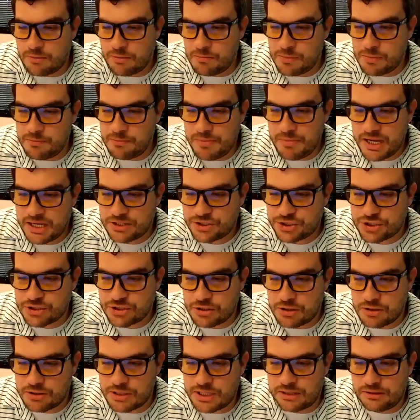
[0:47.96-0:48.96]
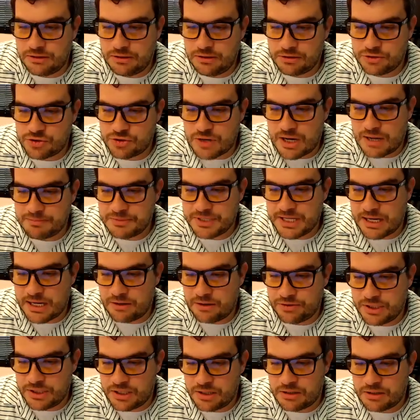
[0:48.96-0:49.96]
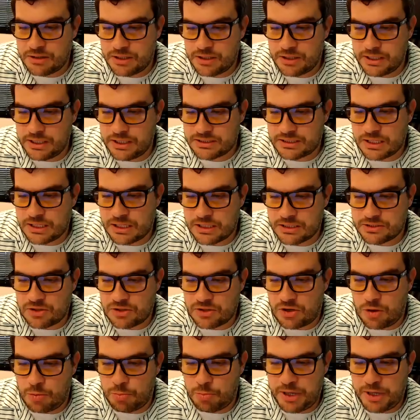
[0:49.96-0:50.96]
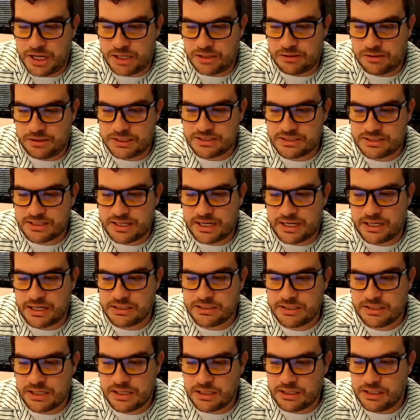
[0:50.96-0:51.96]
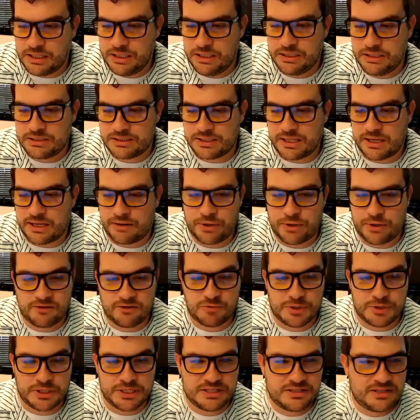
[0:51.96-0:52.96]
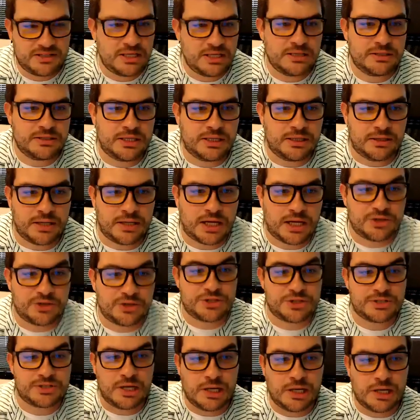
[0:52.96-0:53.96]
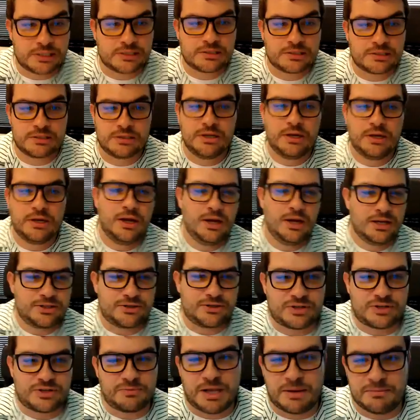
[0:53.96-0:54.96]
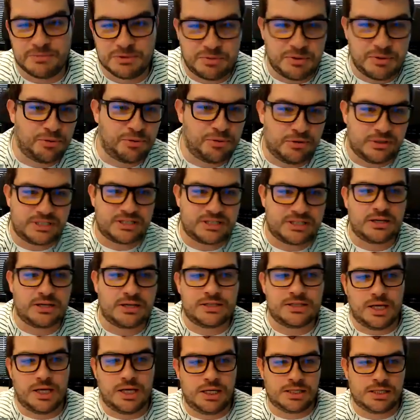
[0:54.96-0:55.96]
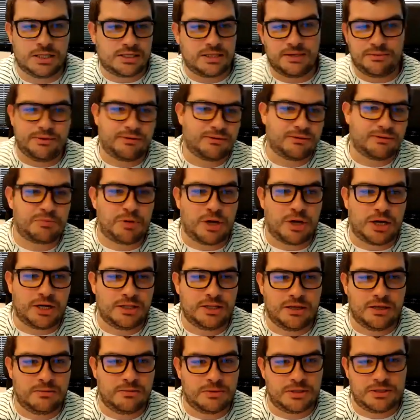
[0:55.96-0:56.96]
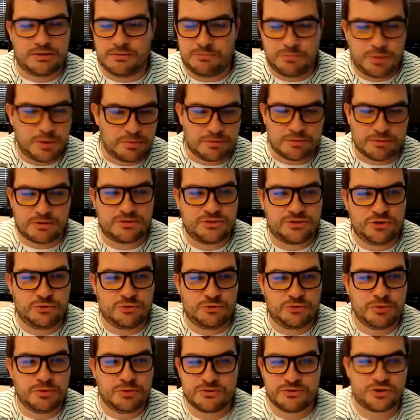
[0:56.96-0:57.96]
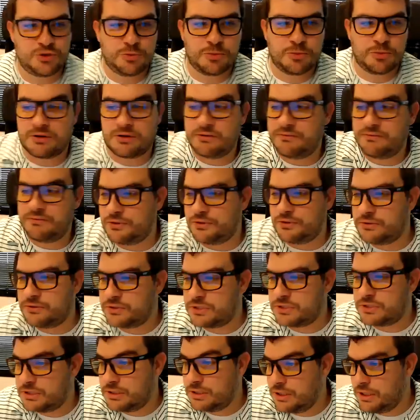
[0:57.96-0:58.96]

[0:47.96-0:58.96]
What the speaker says: Make sure that little drop down there says all panelists and attendees. That way everybody sees it, not just us. So sometimes people only send it to us and then we respond to them, and then people are super confused.